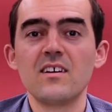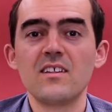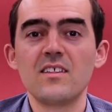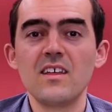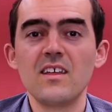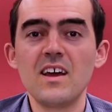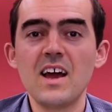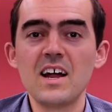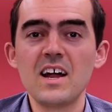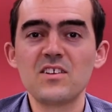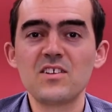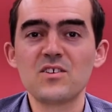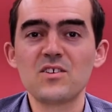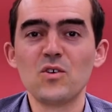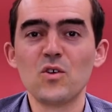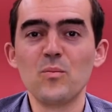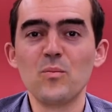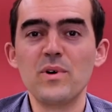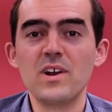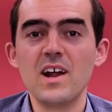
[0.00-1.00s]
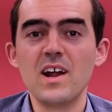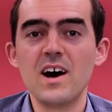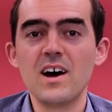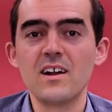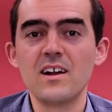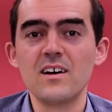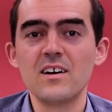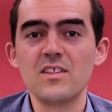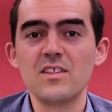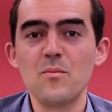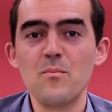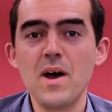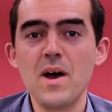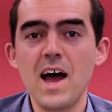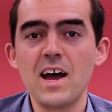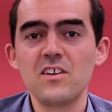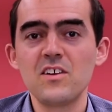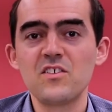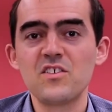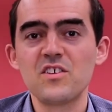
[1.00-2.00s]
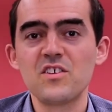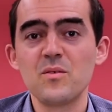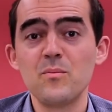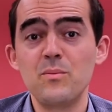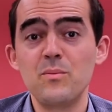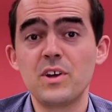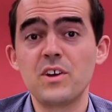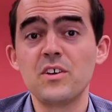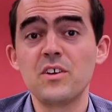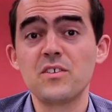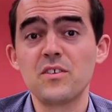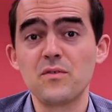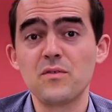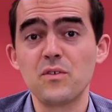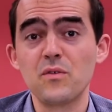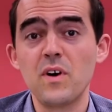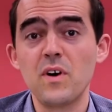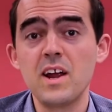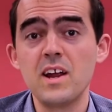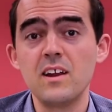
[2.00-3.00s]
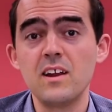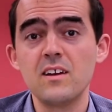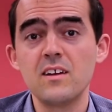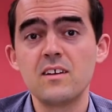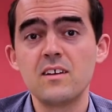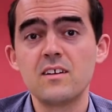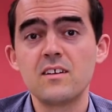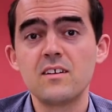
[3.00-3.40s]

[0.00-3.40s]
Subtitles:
They had to call banana the match because of the rain.